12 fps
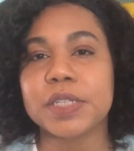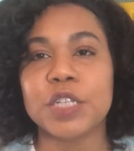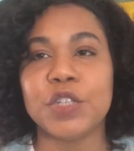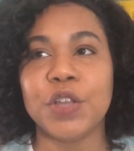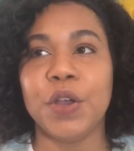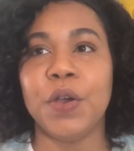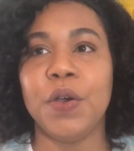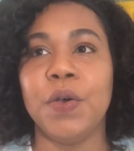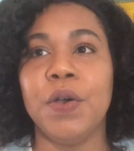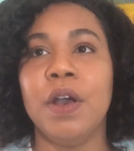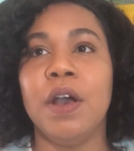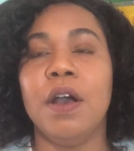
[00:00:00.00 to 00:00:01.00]

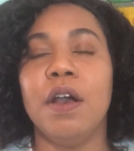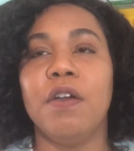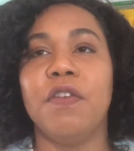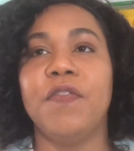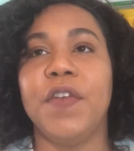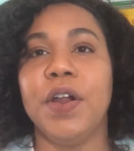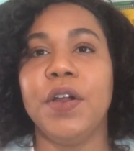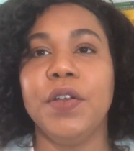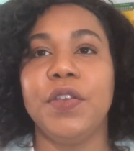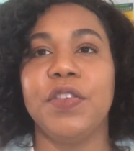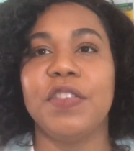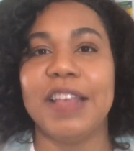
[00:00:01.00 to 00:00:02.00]
So
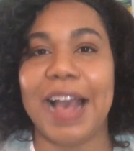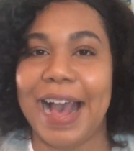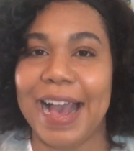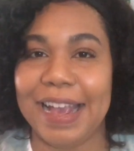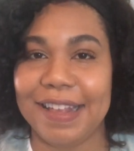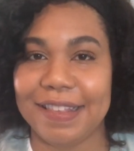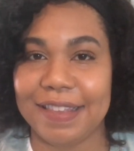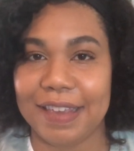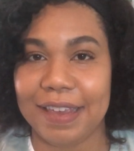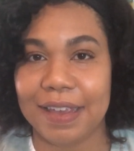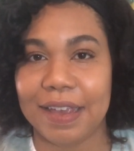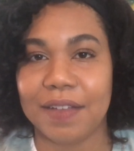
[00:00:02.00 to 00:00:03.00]
first, IC.